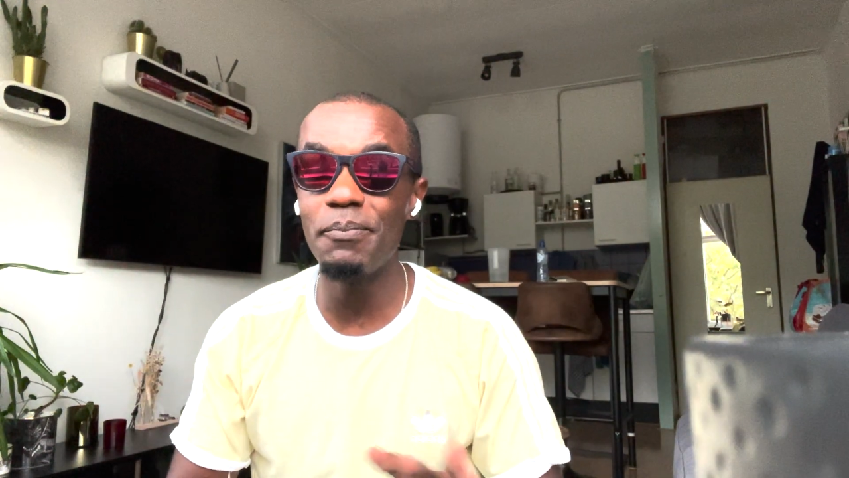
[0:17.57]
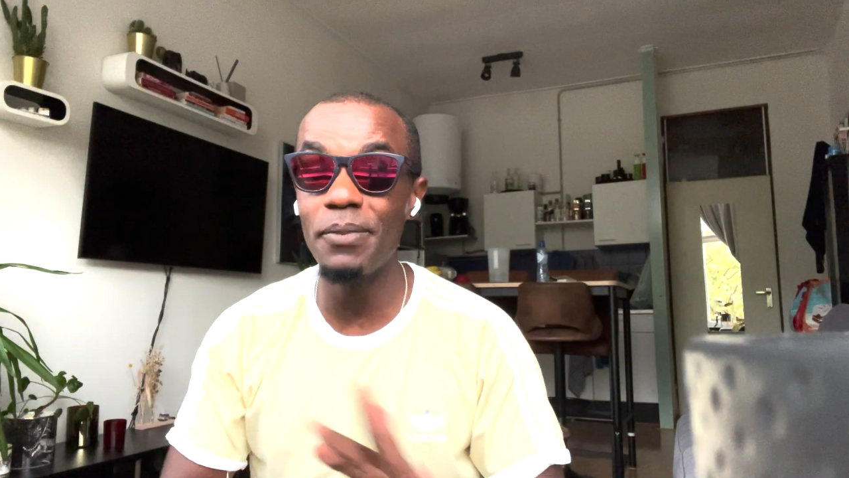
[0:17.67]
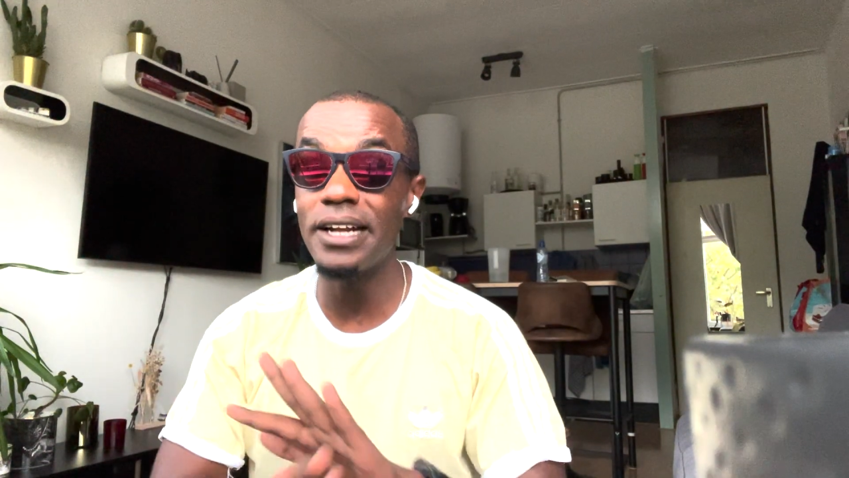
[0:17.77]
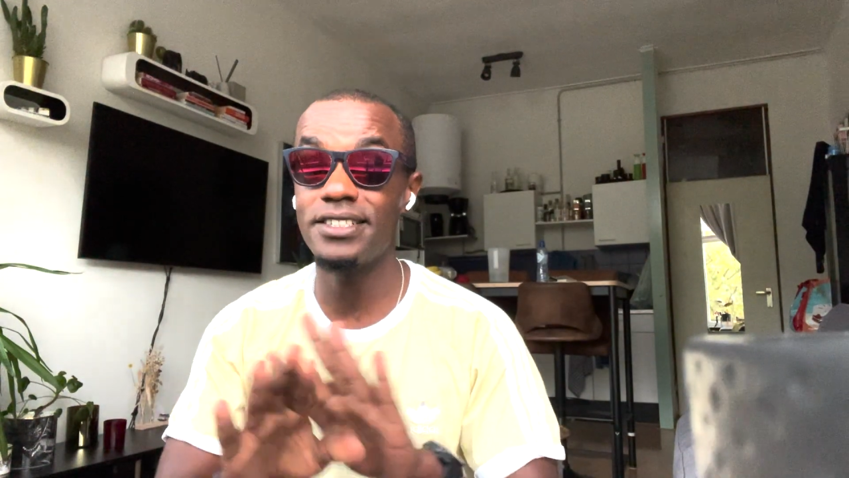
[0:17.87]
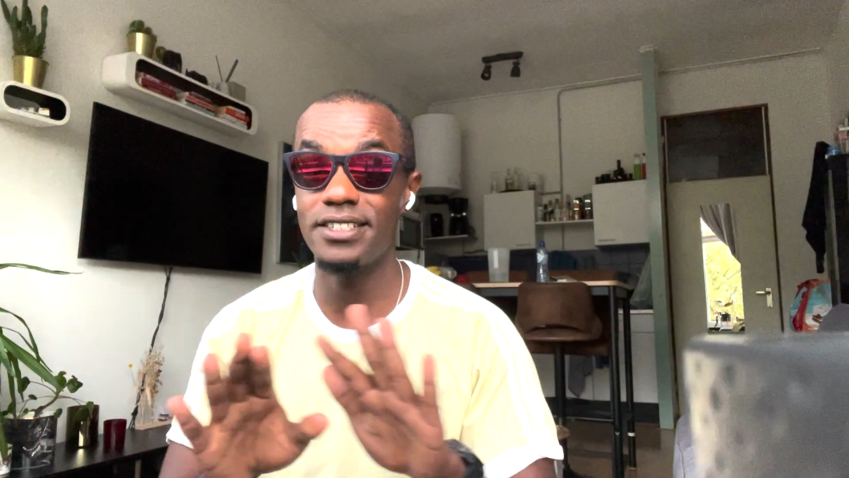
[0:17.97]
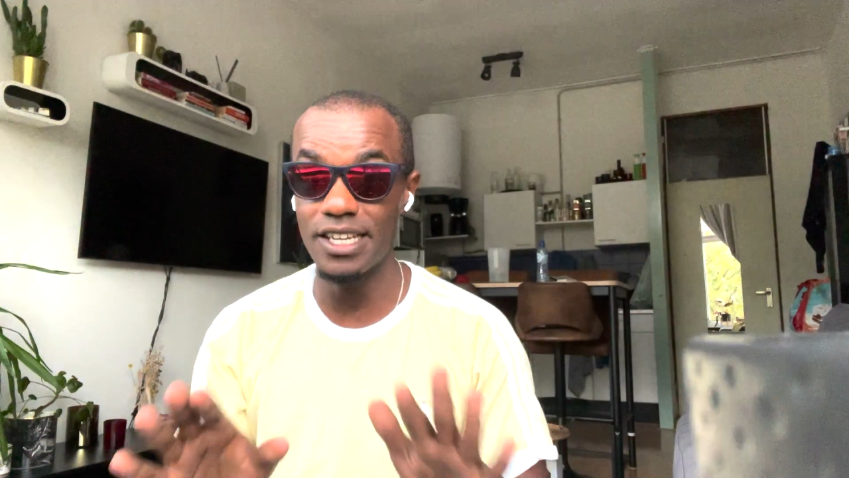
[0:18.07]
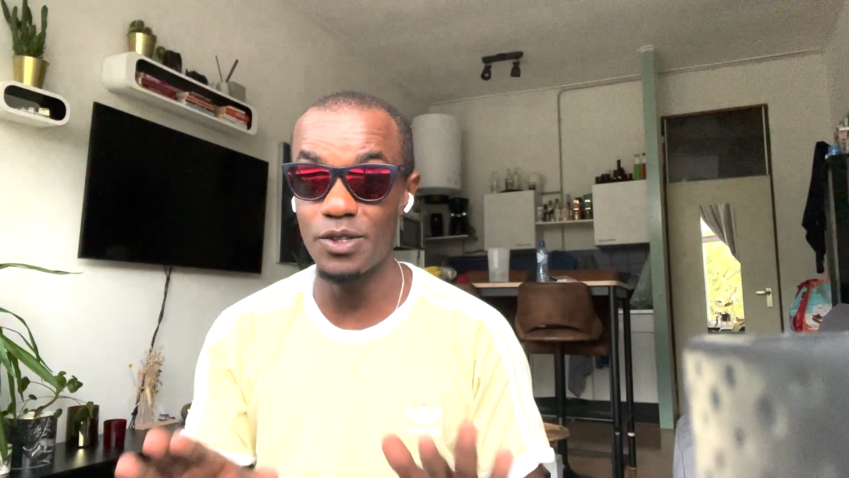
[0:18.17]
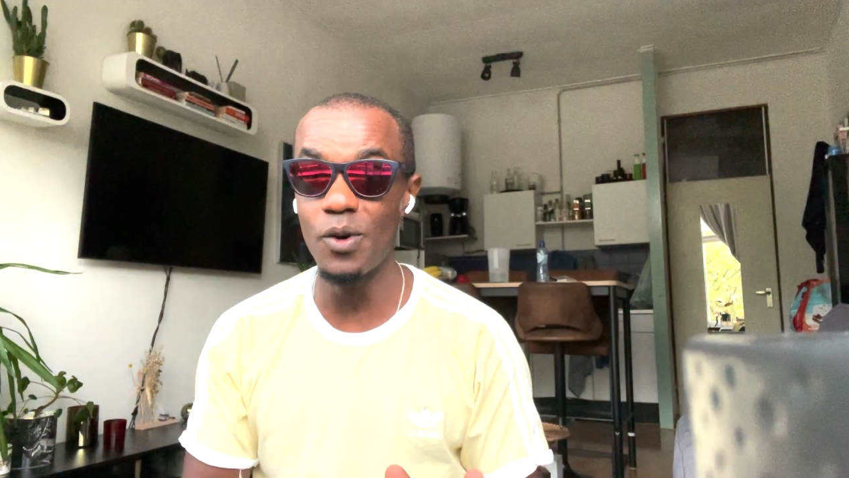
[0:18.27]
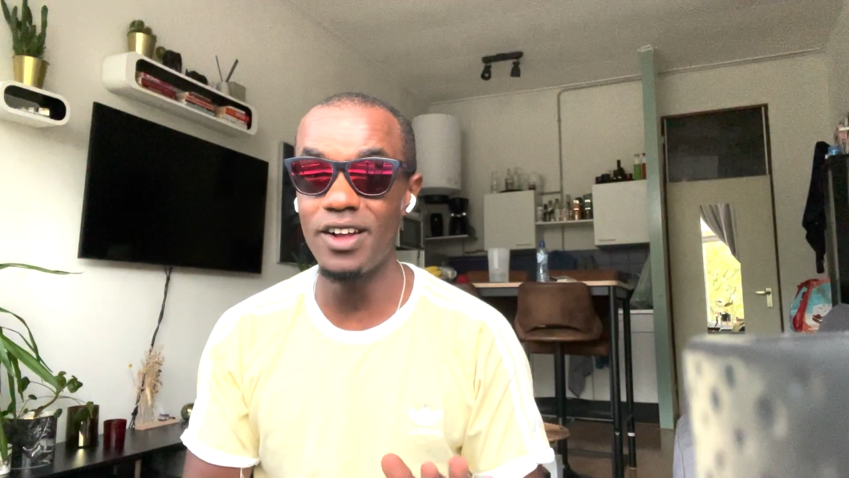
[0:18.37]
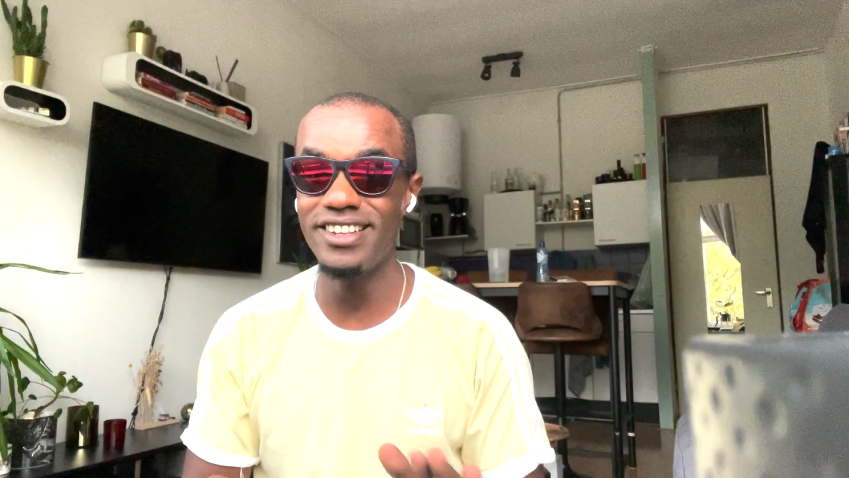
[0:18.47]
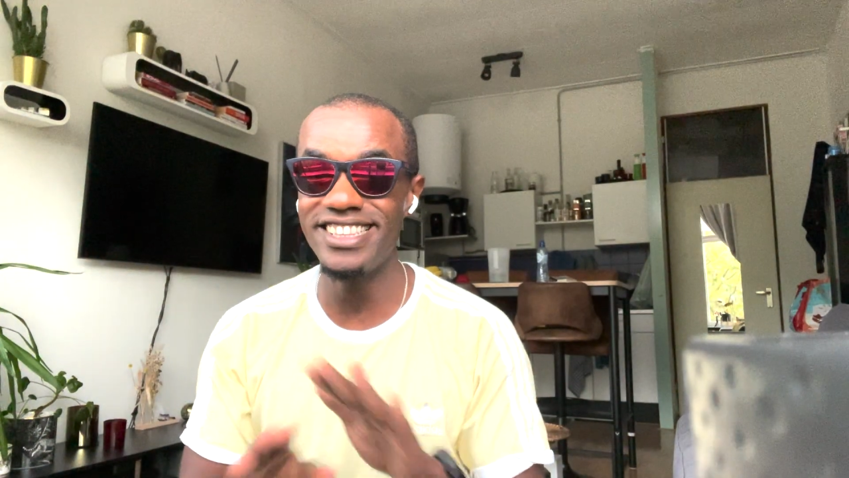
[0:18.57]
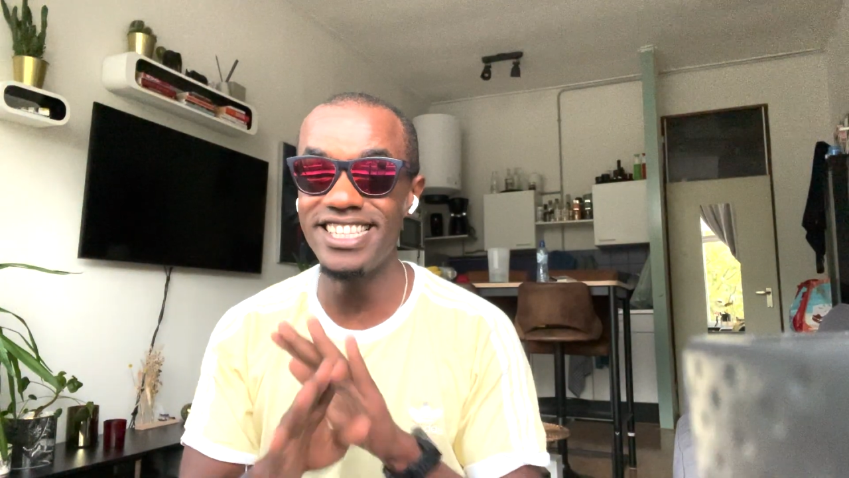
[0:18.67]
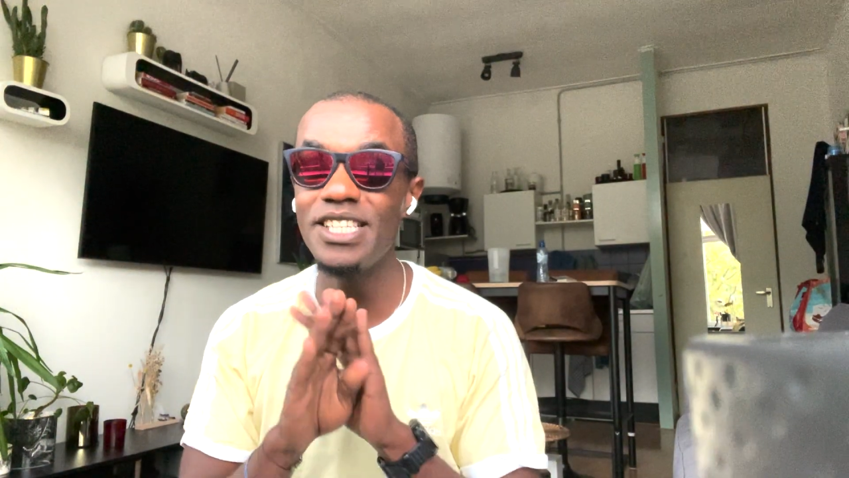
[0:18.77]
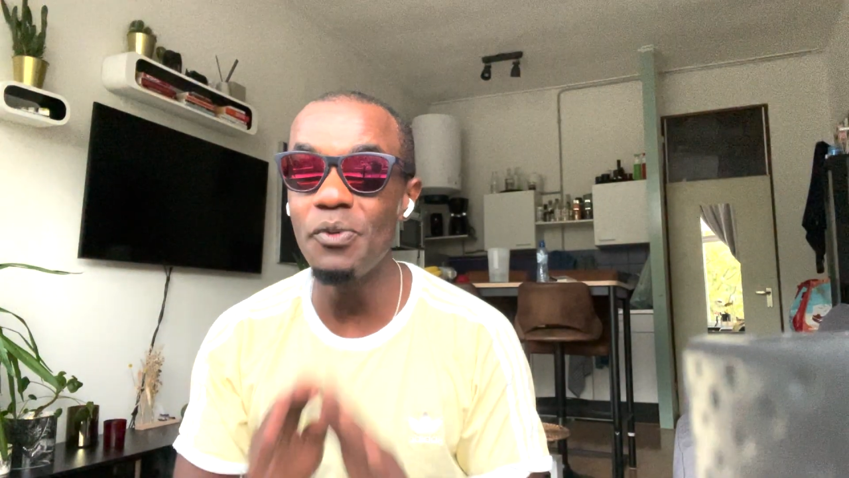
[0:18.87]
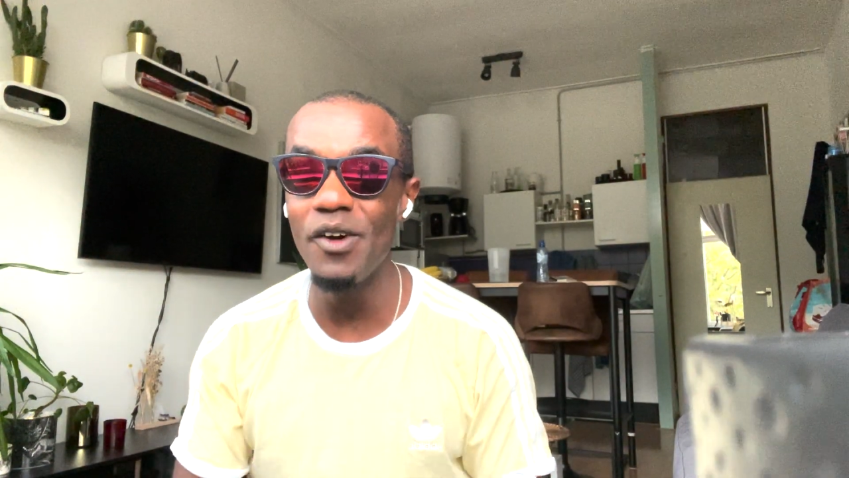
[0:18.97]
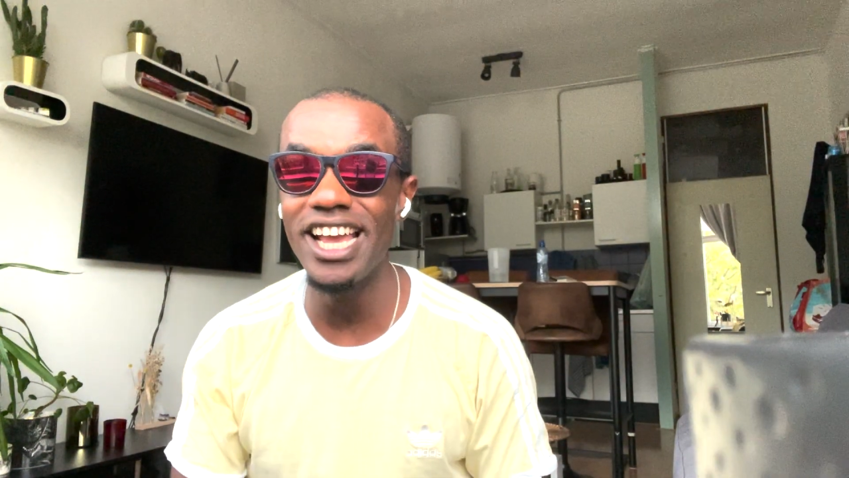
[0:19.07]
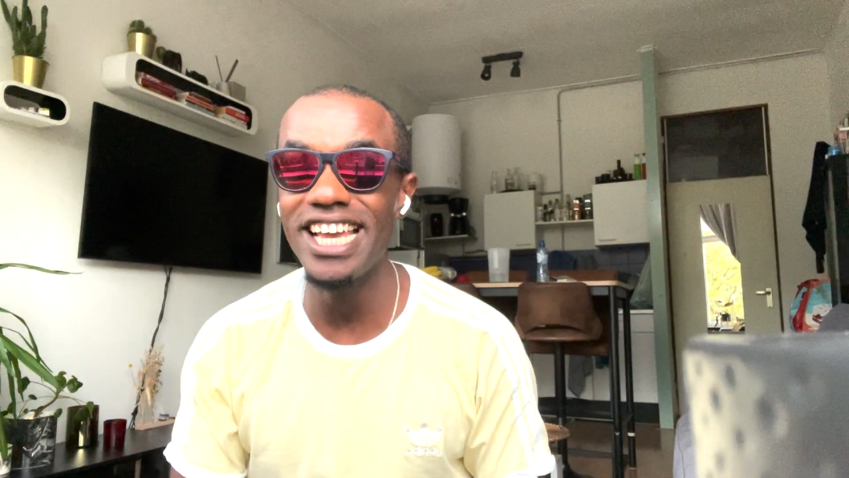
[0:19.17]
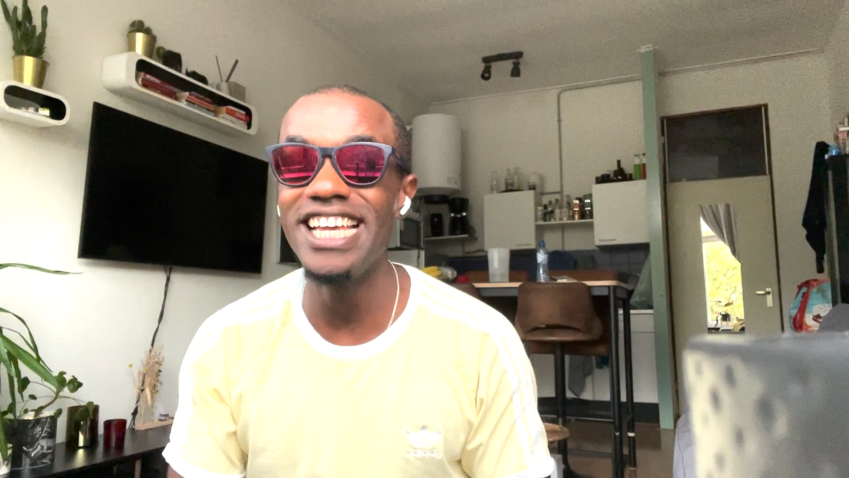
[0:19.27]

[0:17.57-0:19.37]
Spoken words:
But guess what, this week